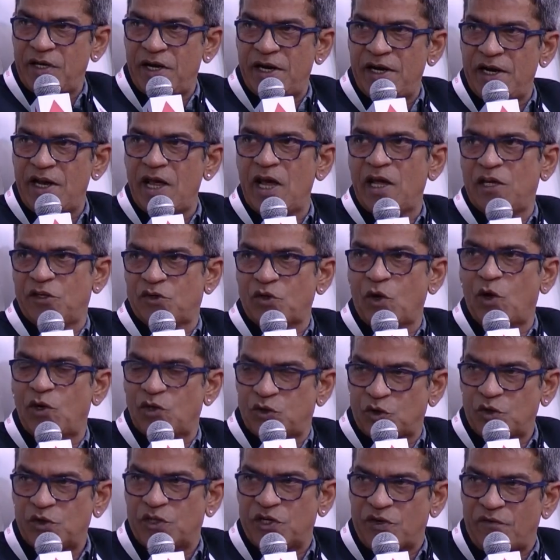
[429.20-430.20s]
India is
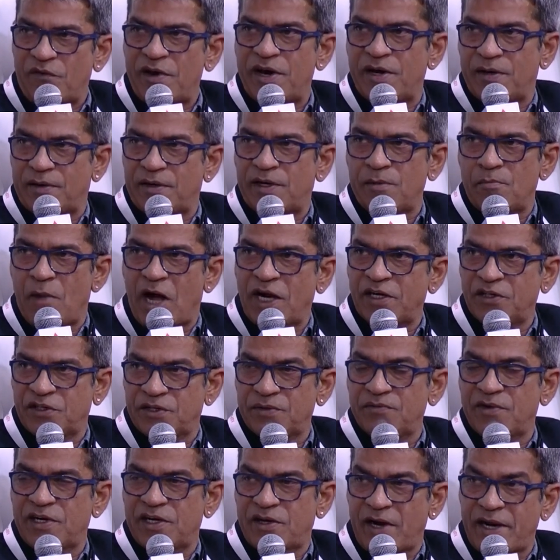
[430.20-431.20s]
also
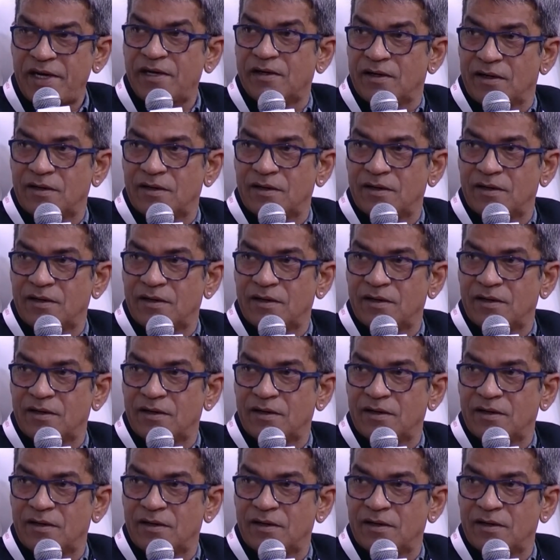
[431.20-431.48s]
demand-driven, right?